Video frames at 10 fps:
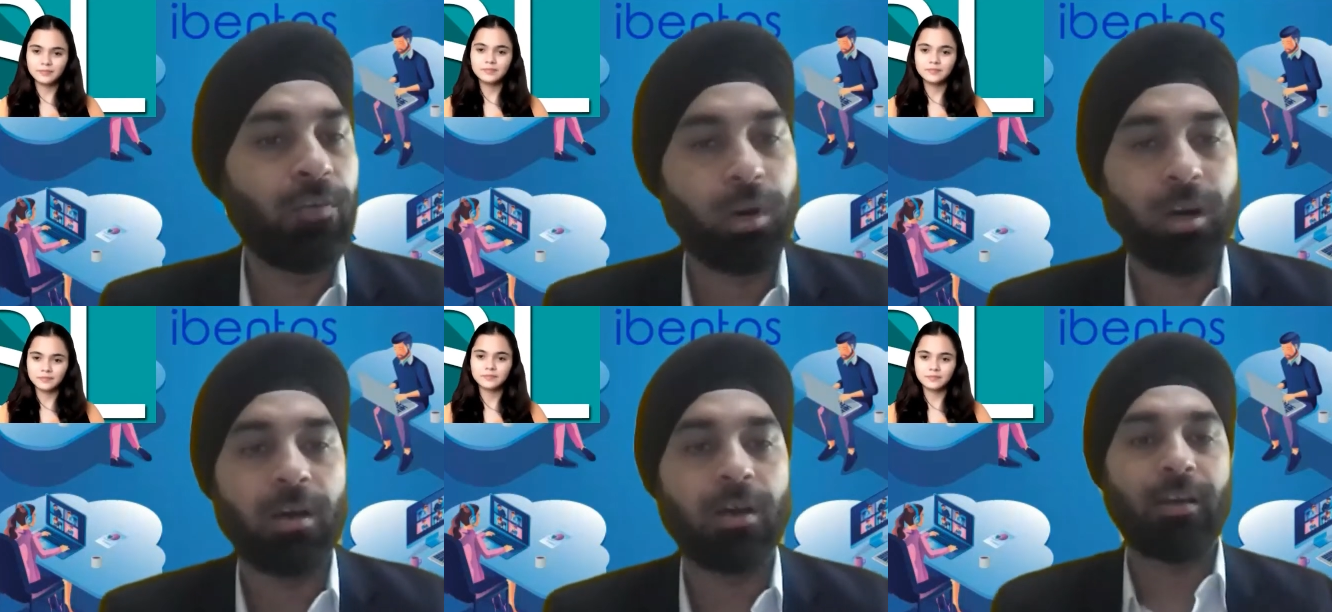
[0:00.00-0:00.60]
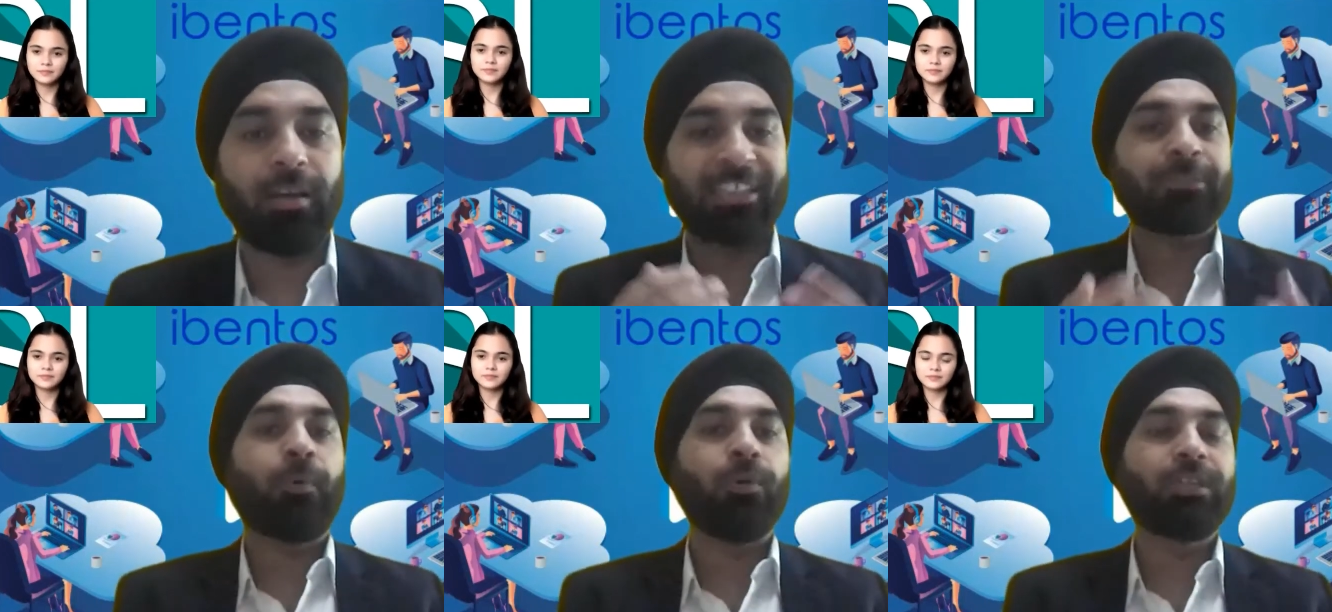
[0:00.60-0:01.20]
Speaker 1: uh,
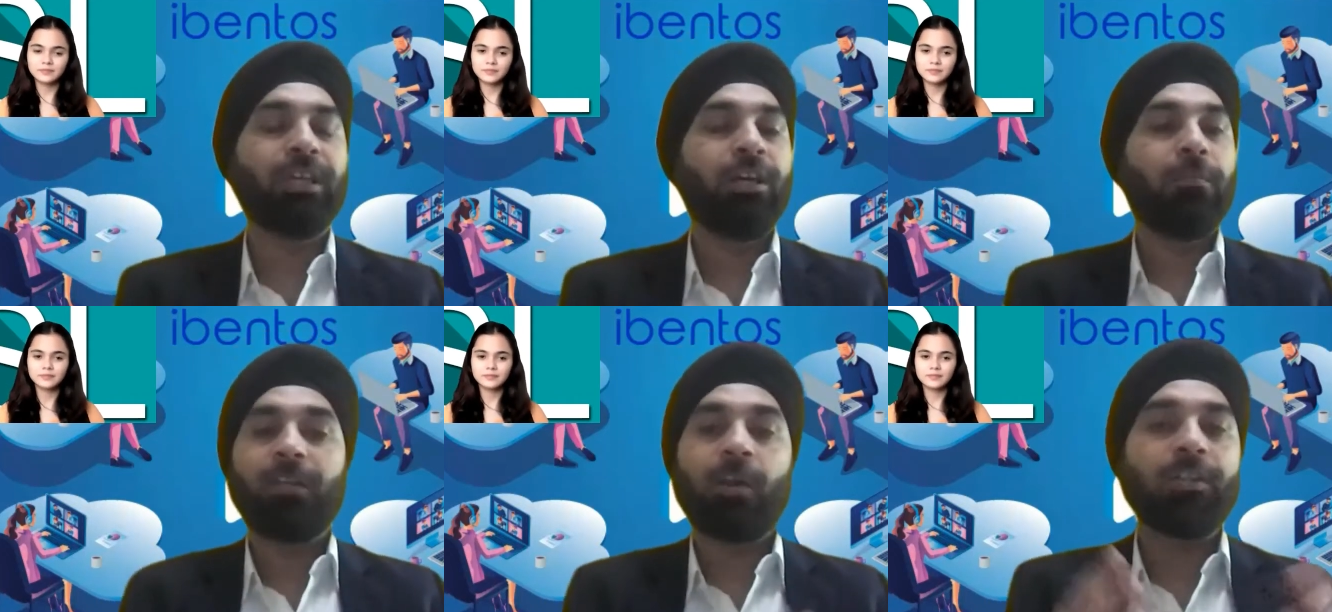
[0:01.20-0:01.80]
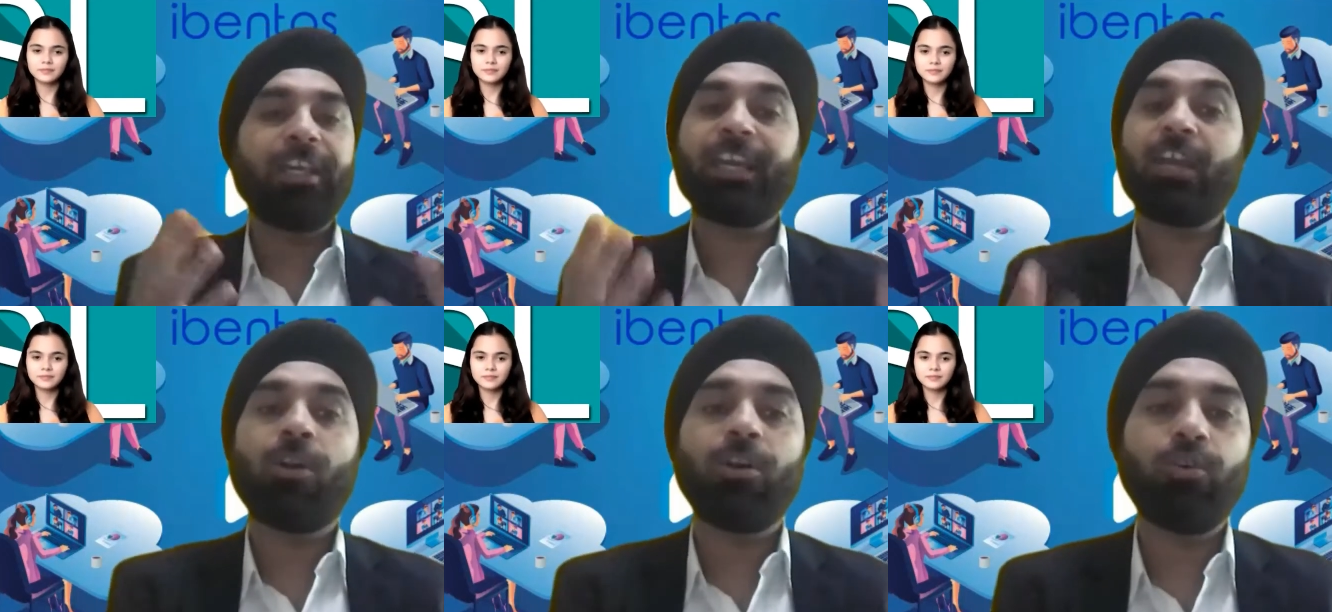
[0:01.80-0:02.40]
expos, but now they
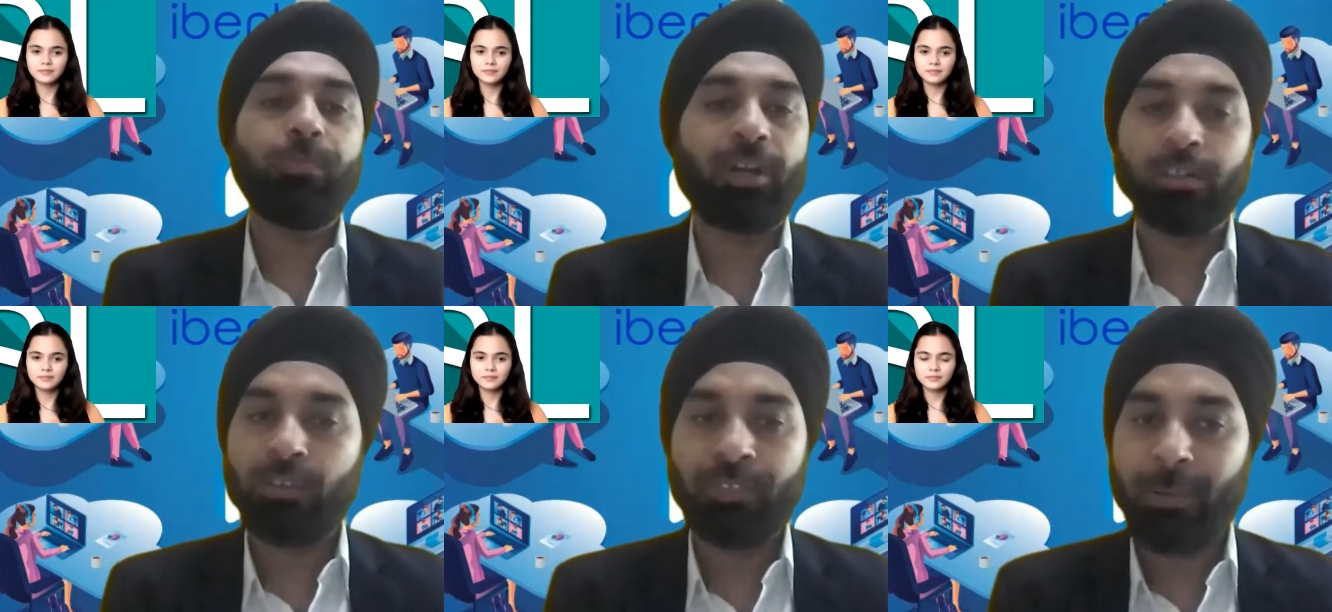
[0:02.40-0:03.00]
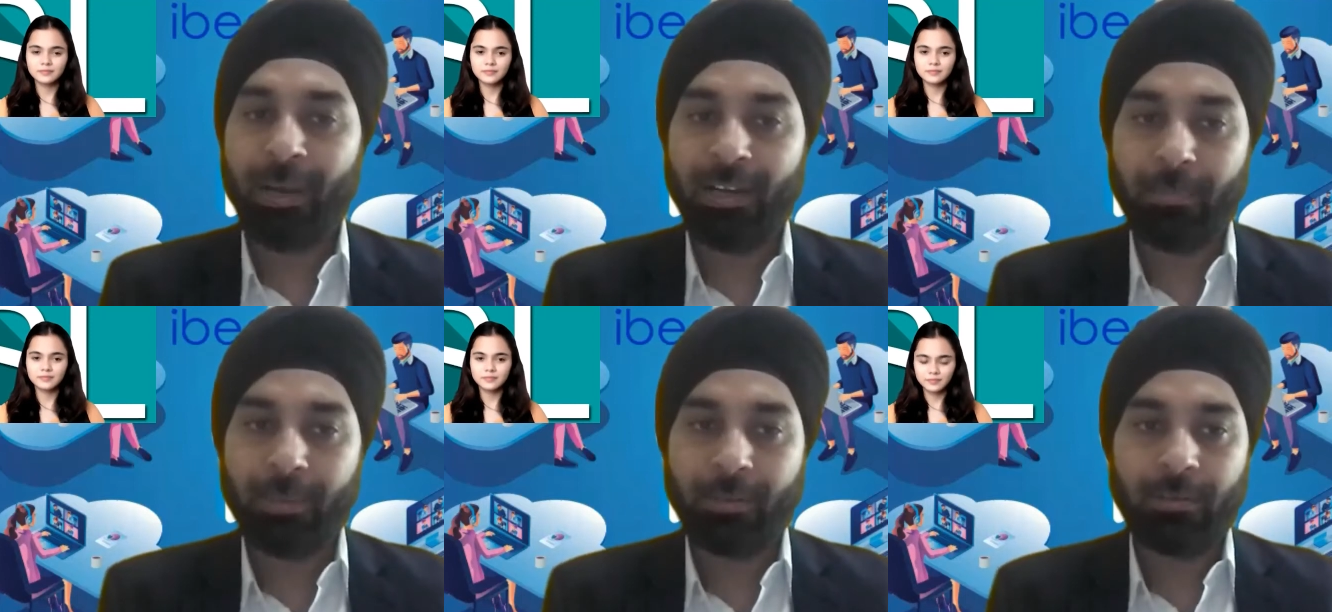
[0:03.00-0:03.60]
cannot do because of the pandemic.